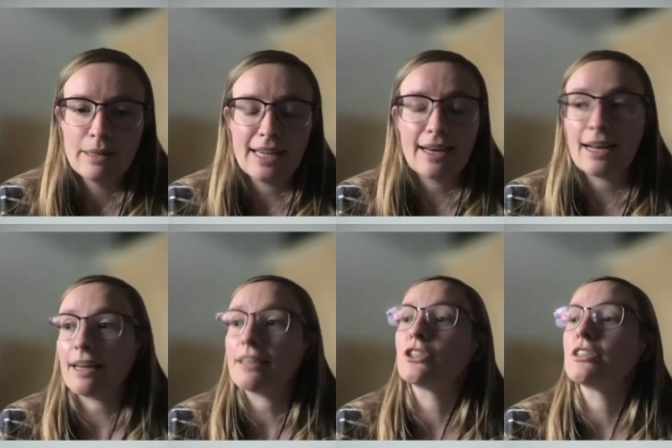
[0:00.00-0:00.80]
Can
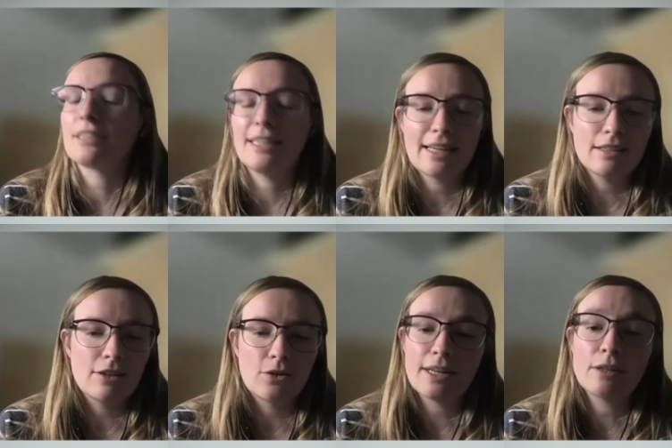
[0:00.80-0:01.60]
I just get
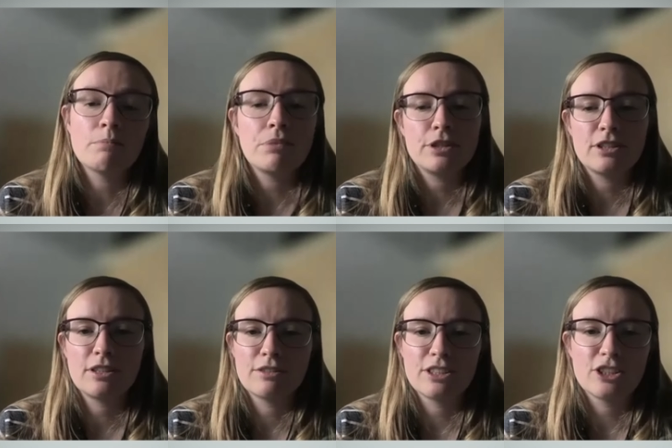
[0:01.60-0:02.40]
a random
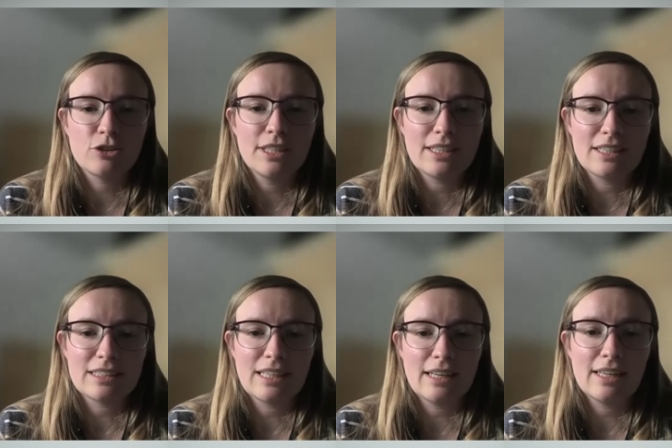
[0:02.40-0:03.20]
person off the street and
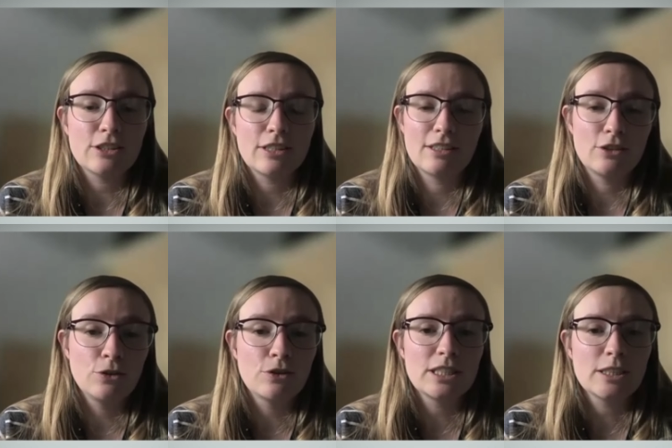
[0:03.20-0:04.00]
say, let's
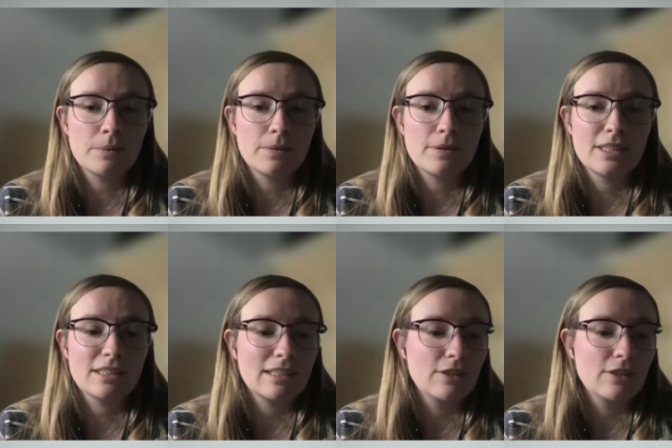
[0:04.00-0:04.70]
do CRISPR, this,